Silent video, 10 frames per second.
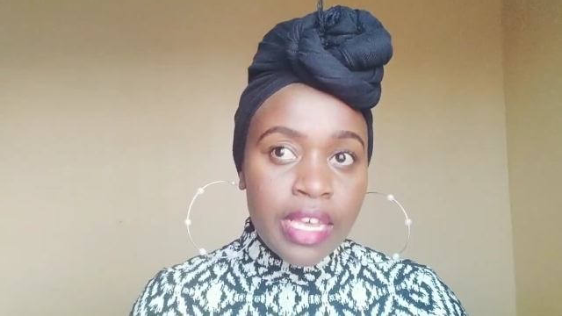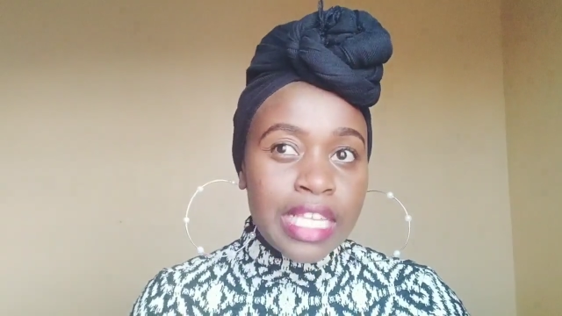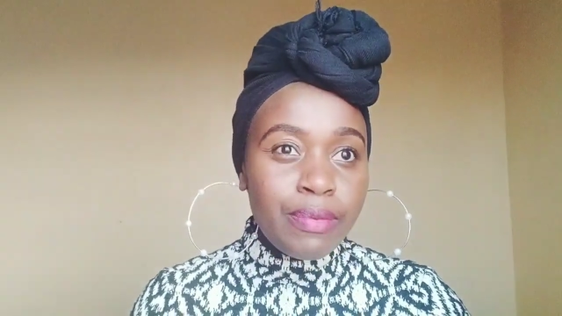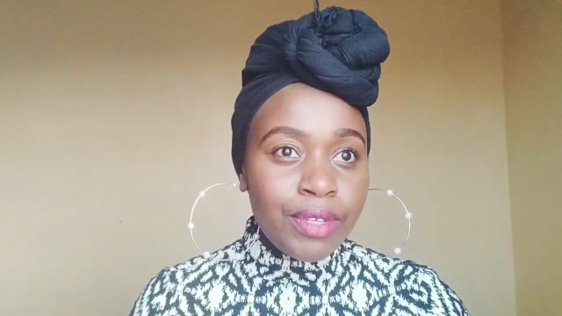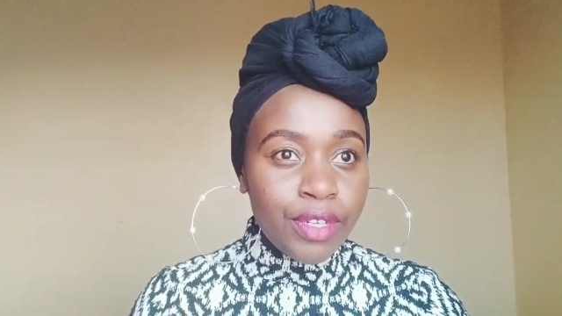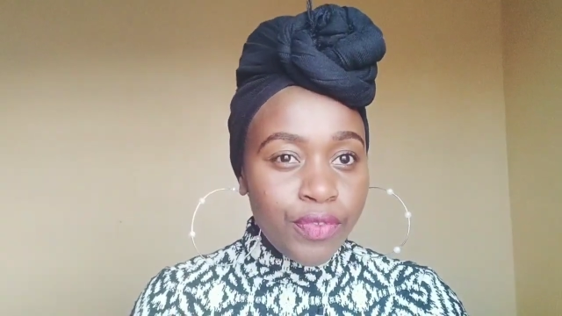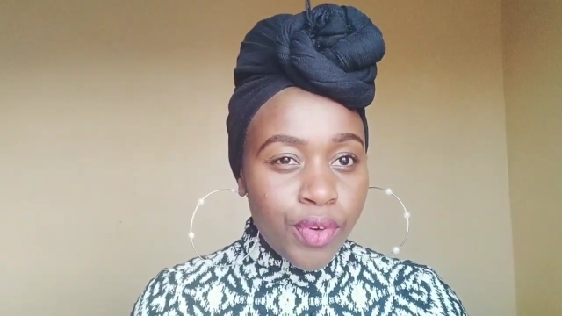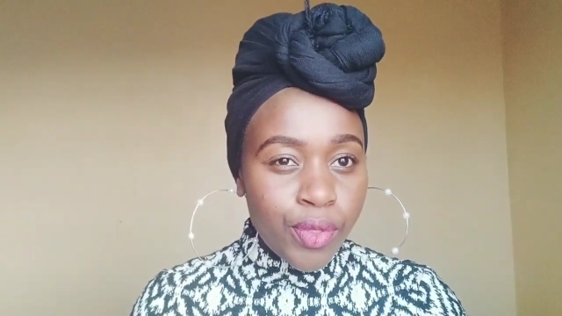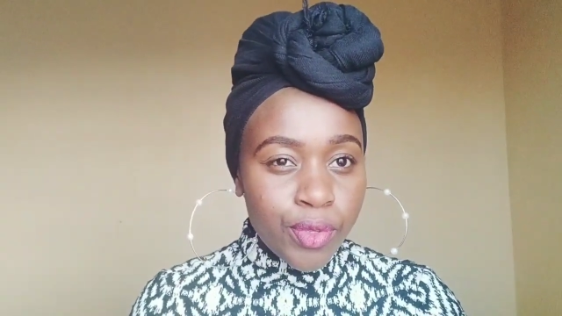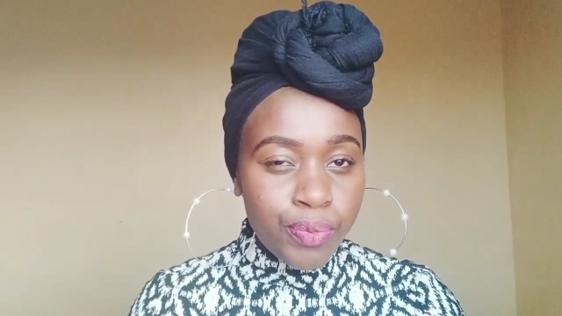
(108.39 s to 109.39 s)
especially
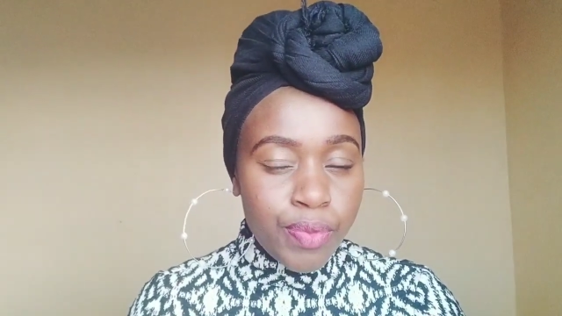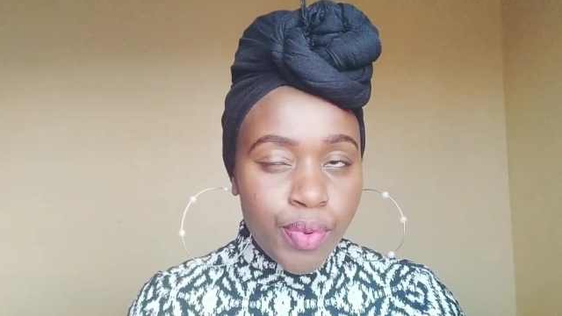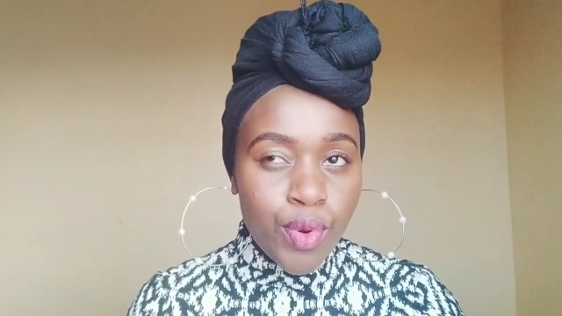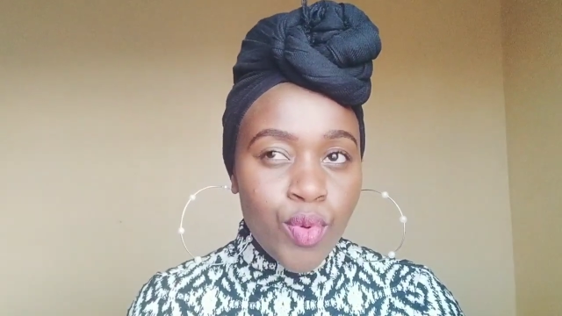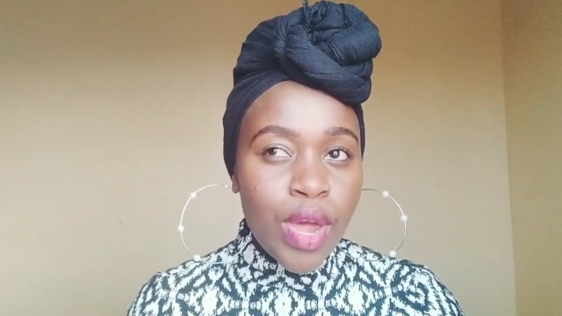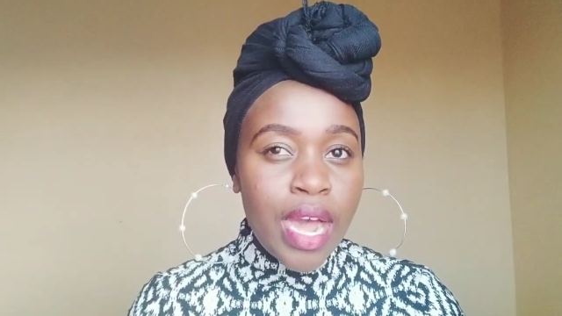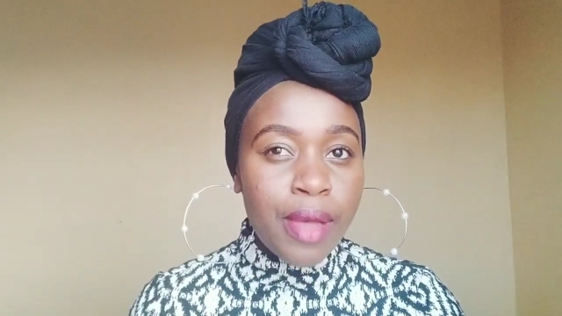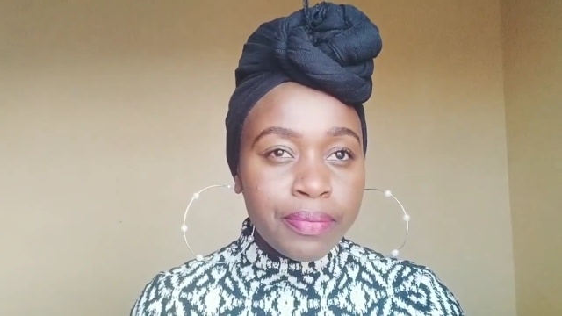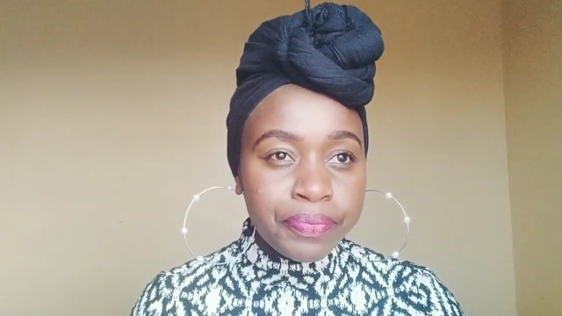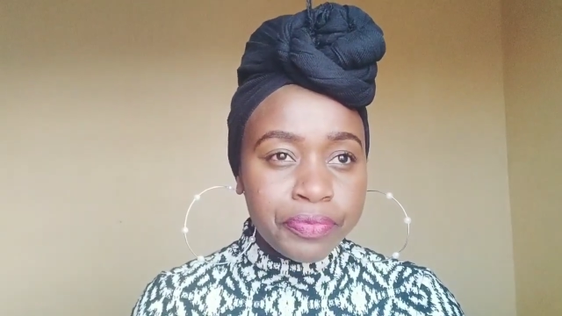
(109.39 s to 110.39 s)
for those people who are